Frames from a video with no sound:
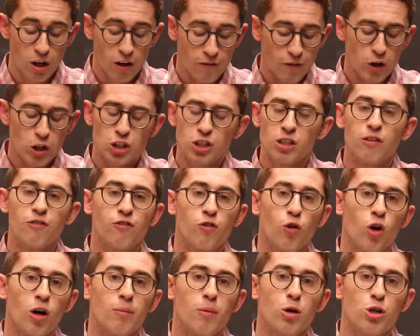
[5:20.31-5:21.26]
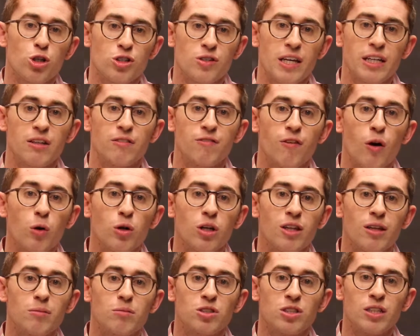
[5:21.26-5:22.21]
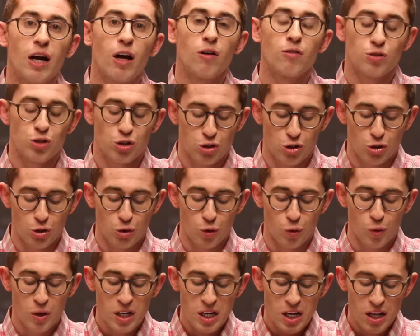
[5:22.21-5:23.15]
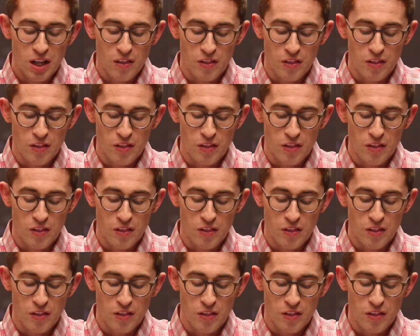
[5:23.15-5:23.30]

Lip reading: First and foremost, they devoted themselves to